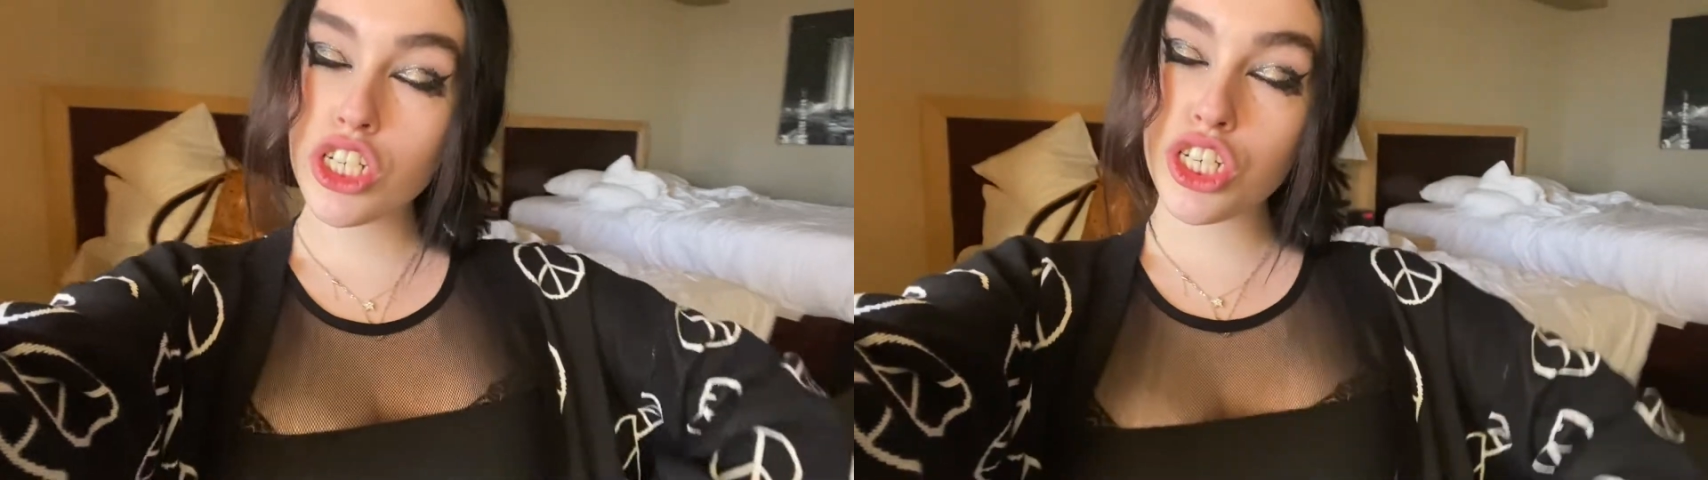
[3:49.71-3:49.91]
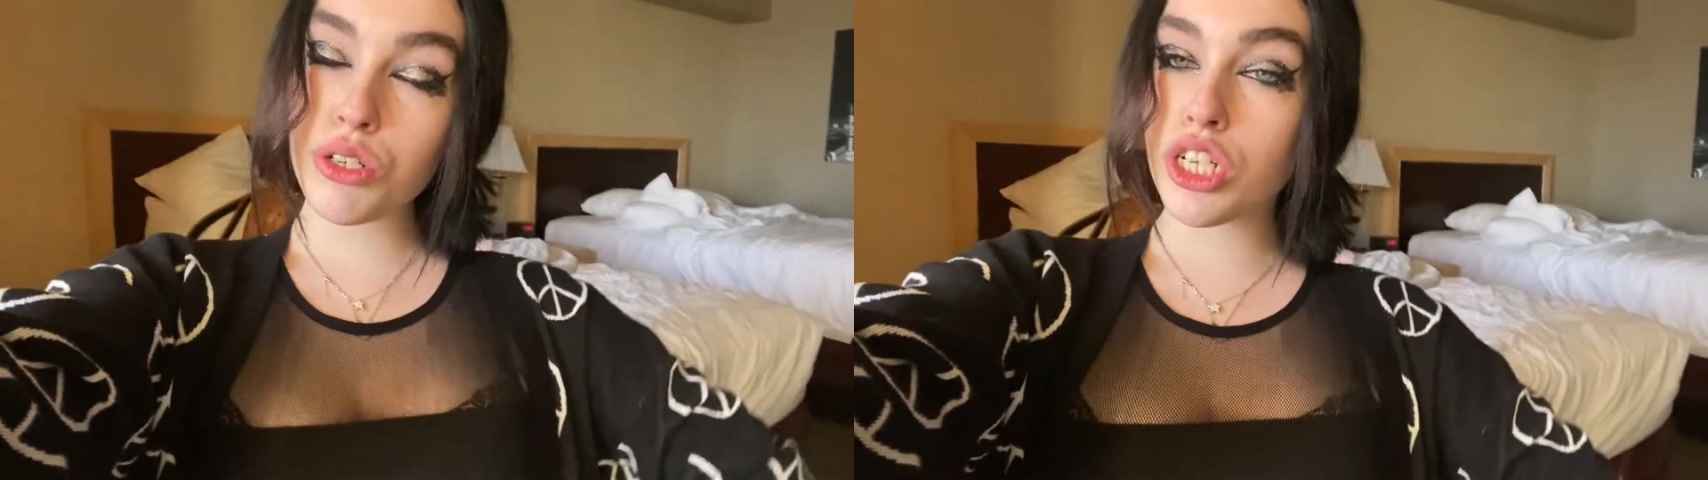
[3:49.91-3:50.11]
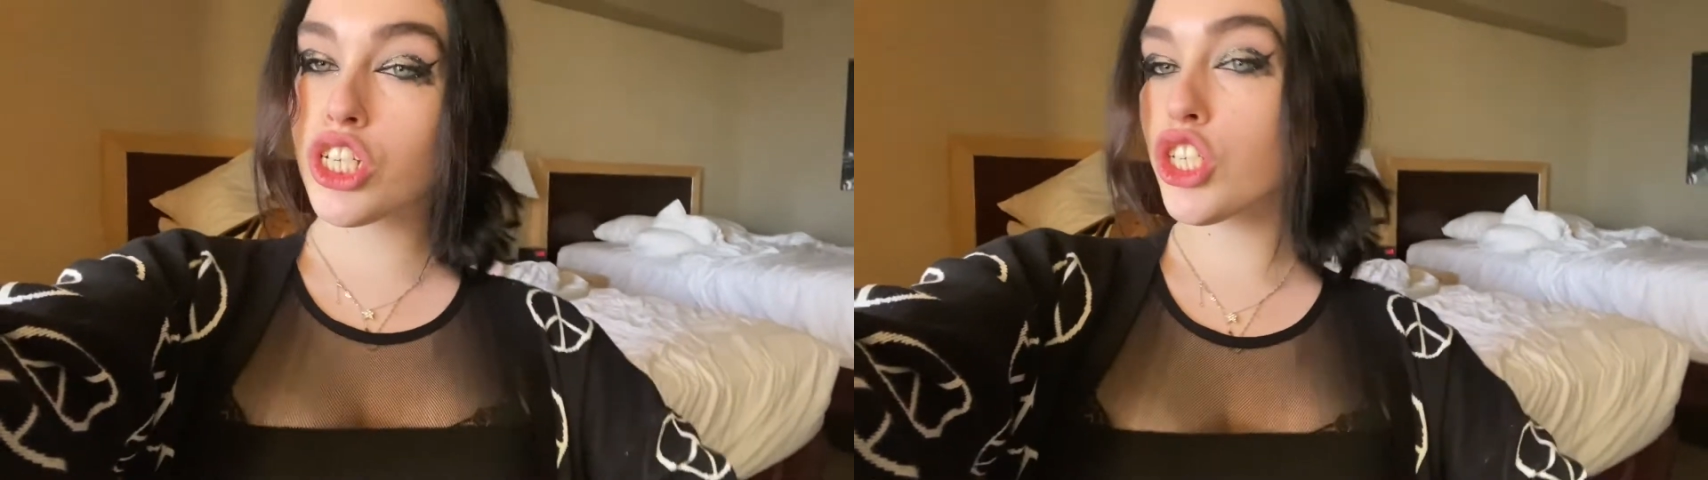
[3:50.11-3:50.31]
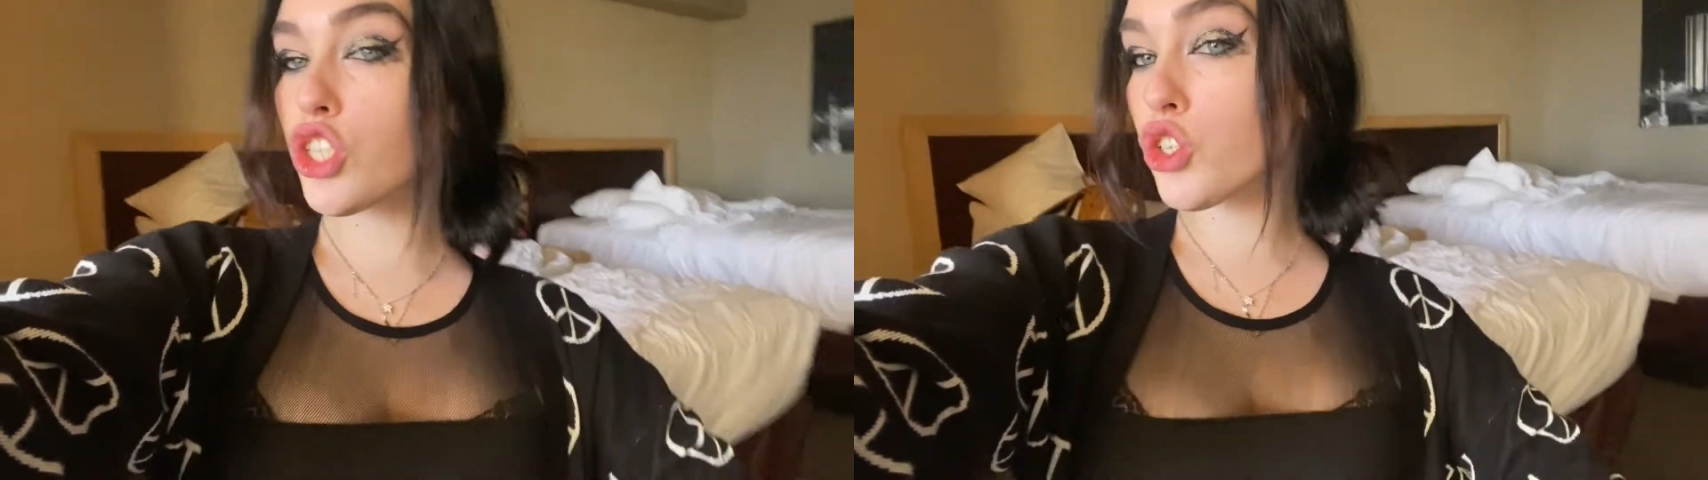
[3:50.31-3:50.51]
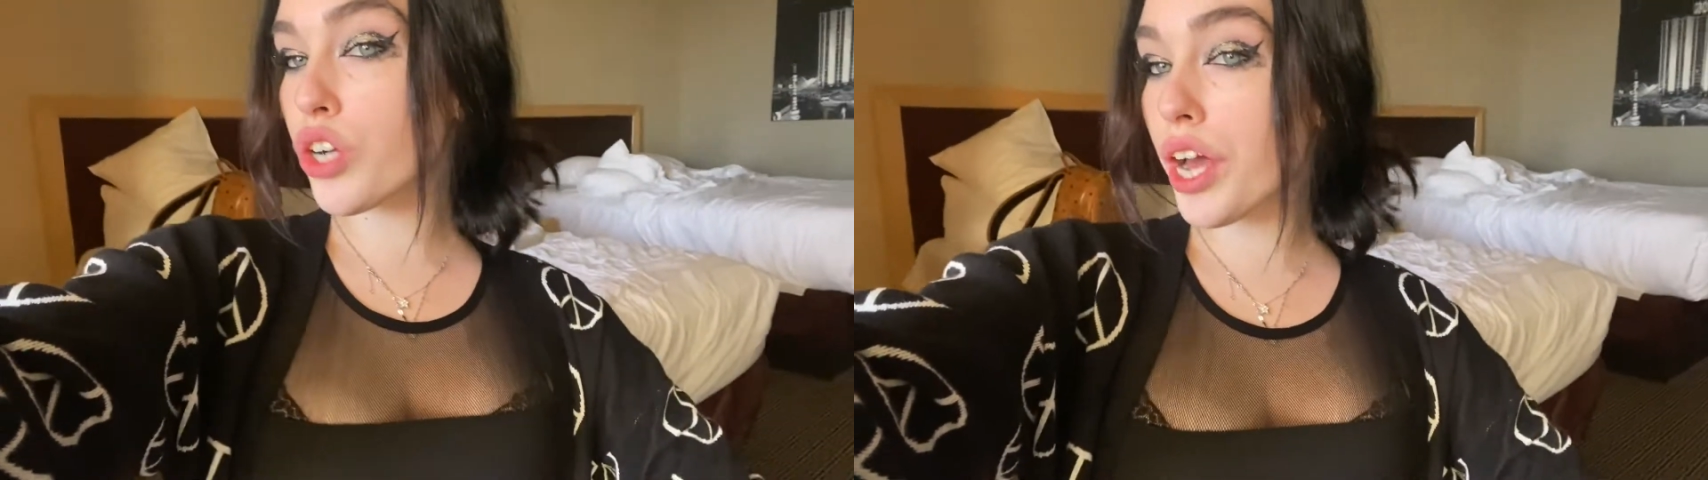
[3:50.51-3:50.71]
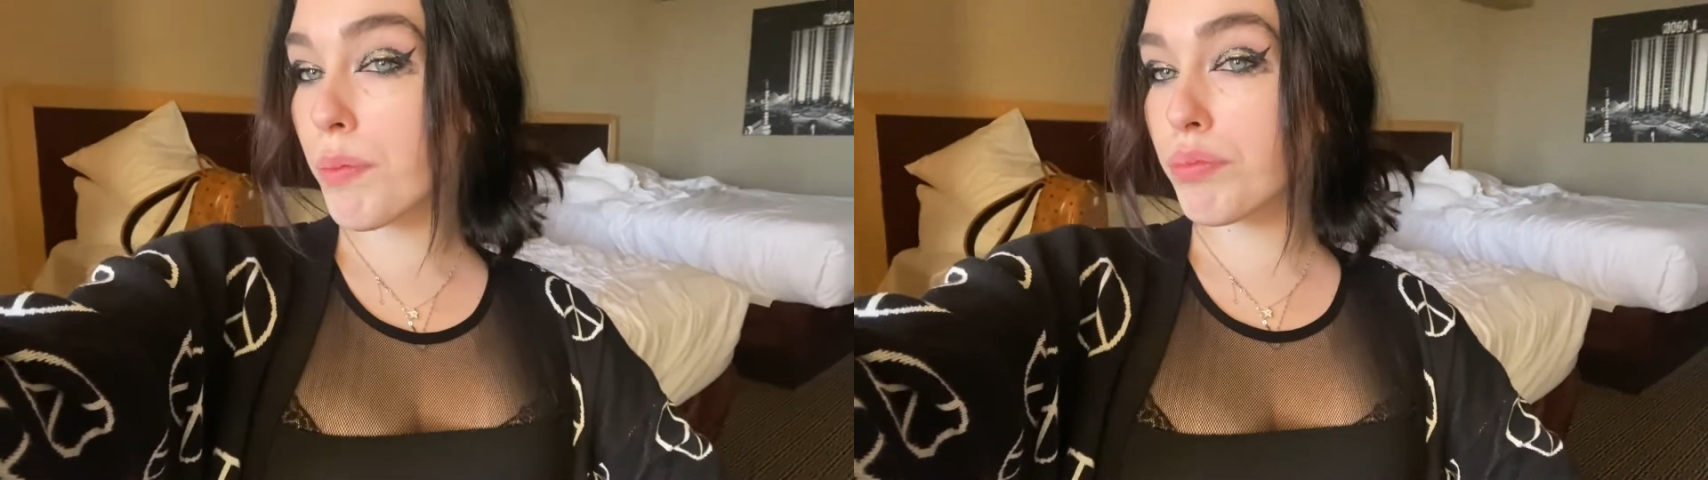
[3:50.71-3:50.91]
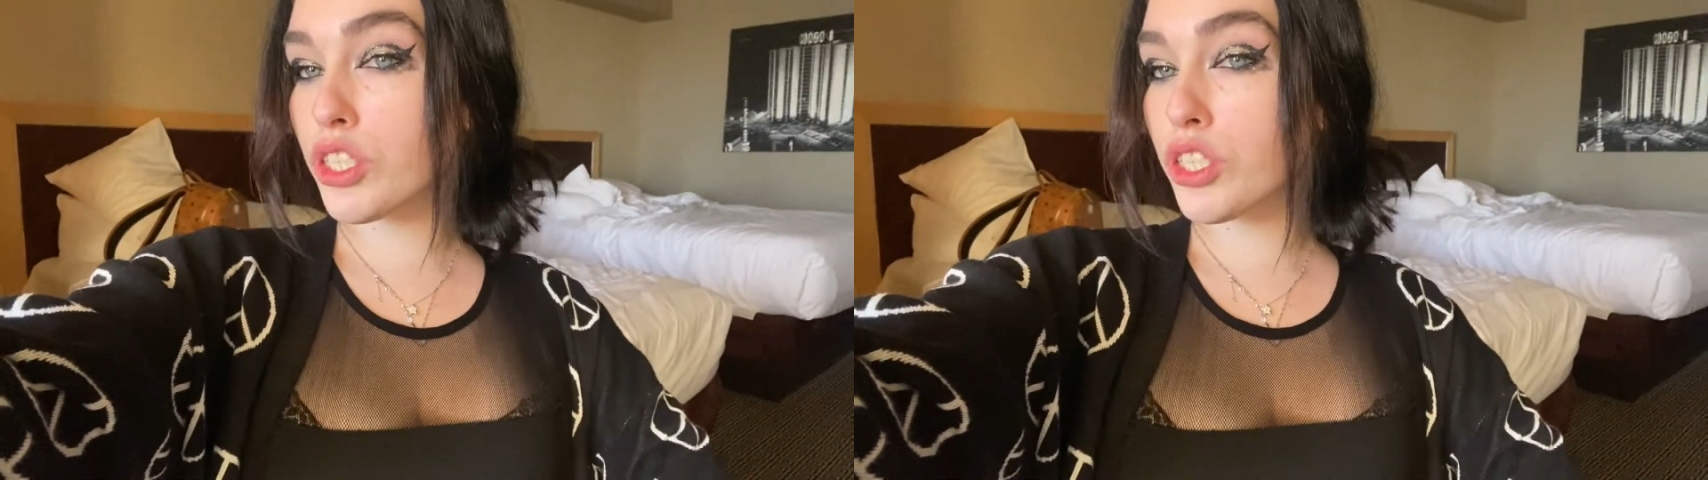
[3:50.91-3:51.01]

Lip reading: to the strip